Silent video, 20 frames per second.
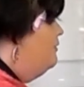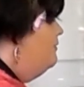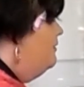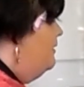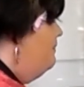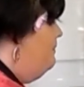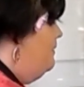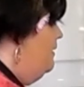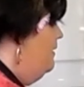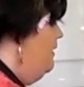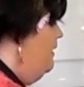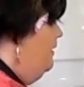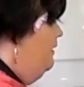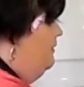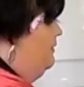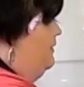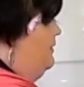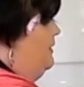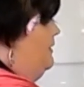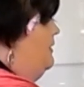Cool Whip in
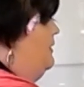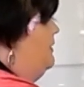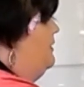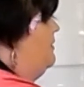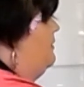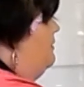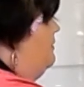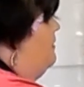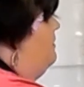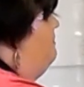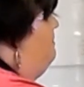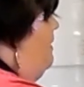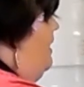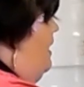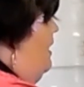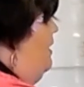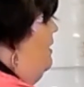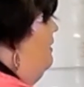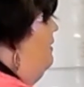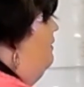there because this is going to
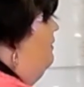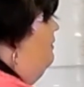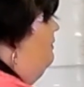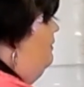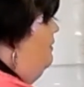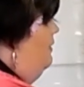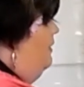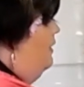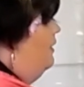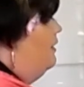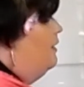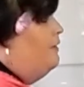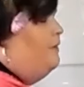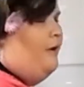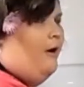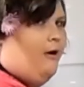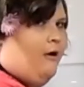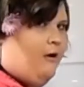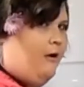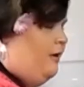make
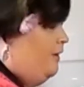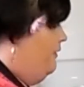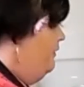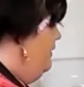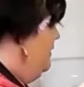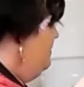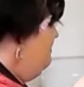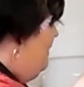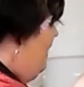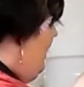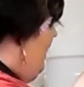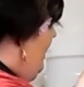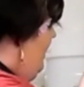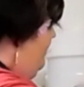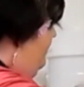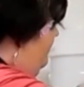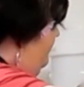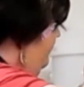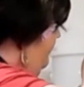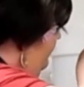the heart of this pie.